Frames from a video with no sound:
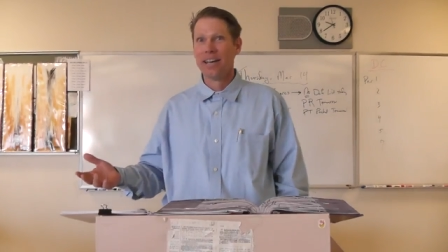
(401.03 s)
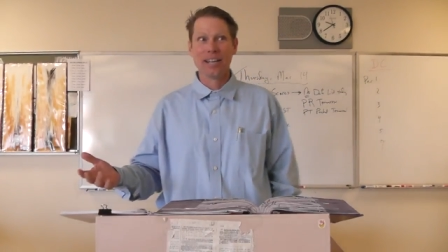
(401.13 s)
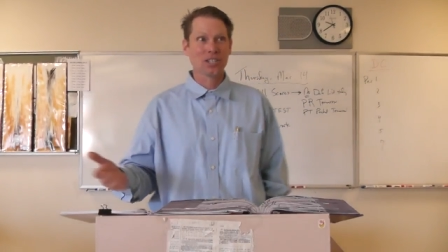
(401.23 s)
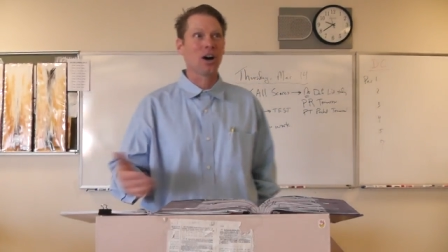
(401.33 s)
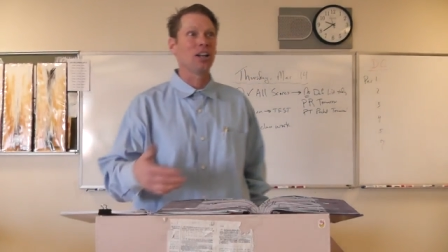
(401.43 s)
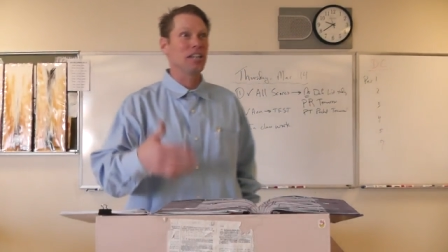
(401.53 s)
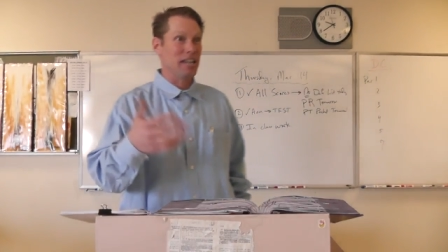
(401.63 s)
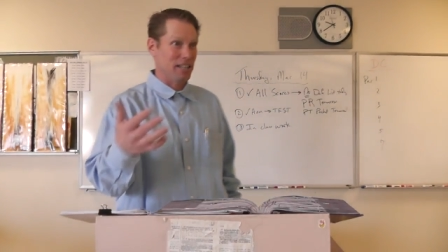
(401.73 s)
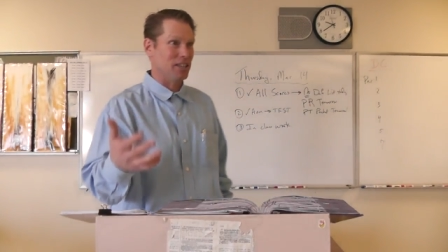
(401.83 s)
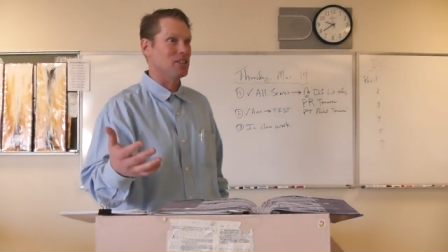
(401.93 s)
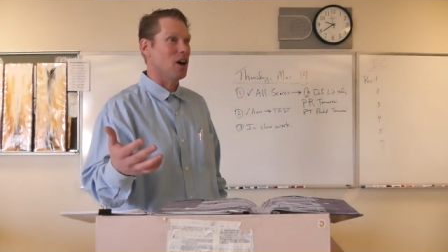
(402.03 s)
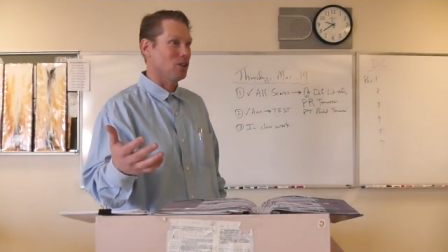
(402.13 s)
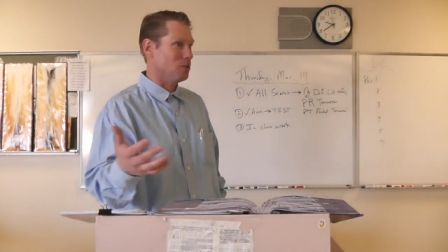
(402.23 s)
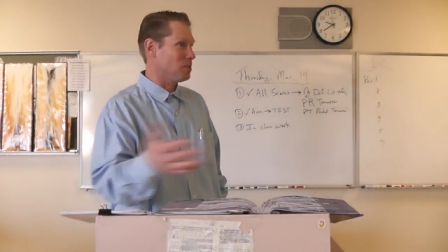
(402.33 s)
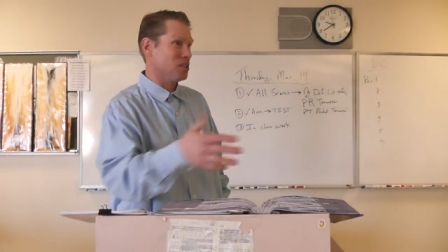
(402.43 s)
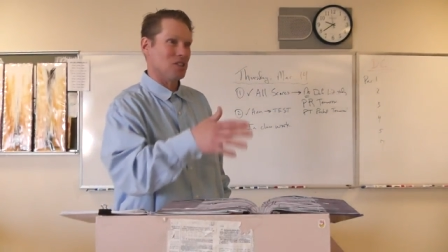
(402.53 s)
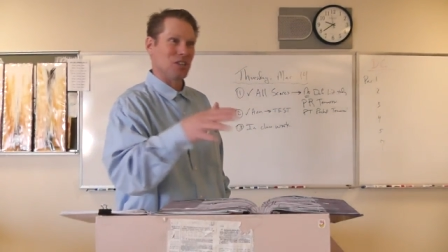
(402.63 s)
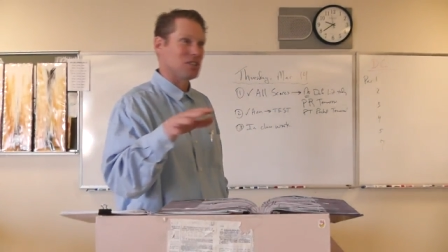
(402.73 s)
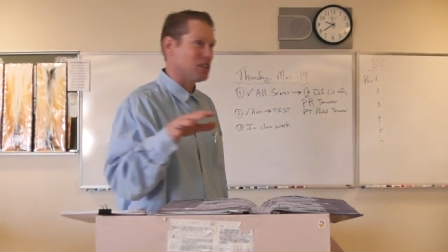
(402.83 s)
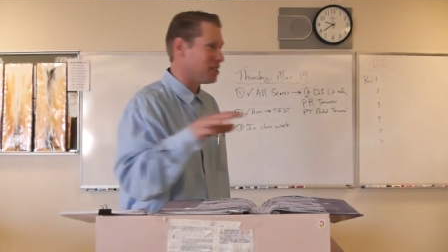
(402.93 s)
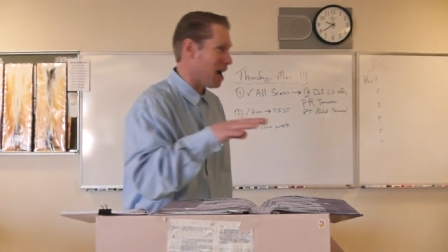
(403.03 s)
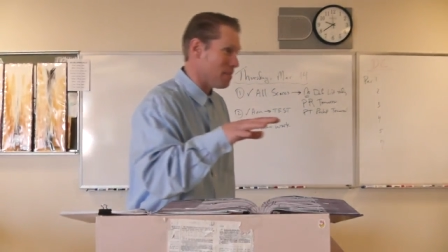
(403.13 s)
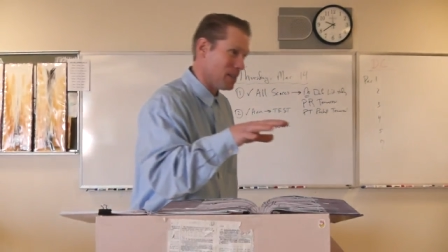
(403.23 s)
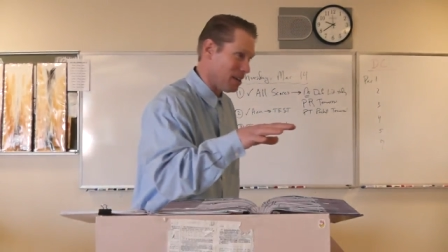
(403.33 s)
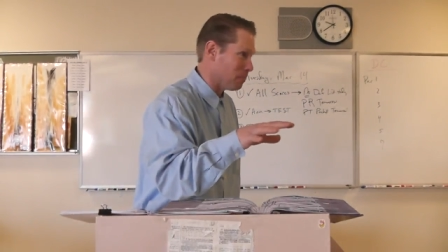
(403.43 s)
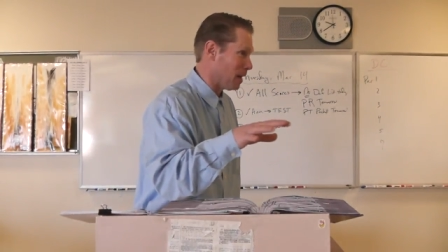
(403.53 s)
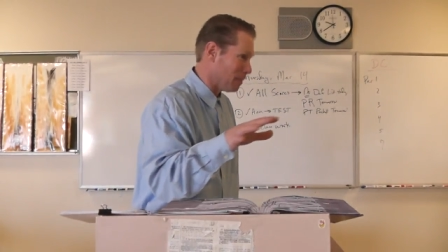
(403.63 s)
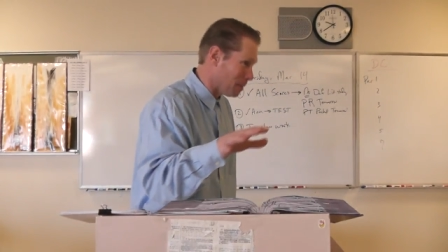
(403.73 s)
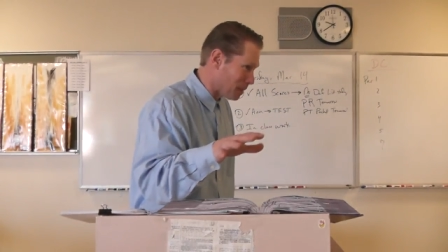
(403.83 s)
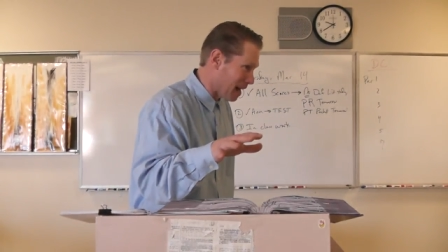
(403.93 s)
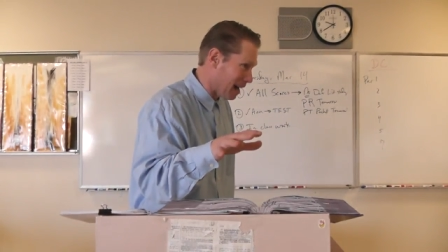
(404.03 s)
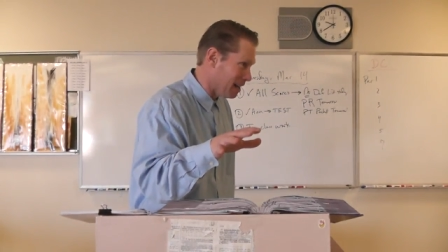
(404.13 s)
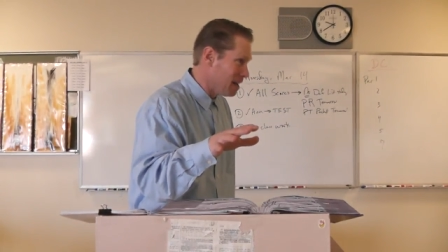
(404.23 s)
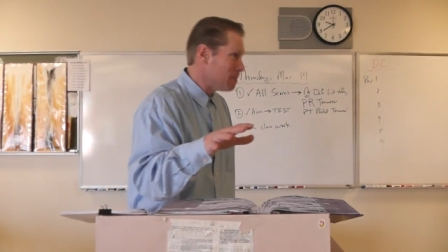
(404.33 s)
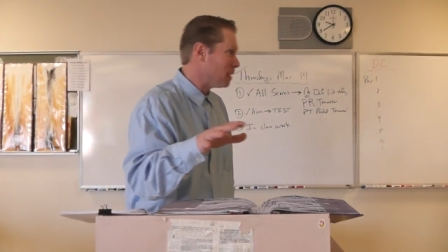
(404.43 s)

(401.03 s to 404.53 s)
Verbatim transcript: It's called you hit the doldrums, it's just the time of the year, blah, blah, blah.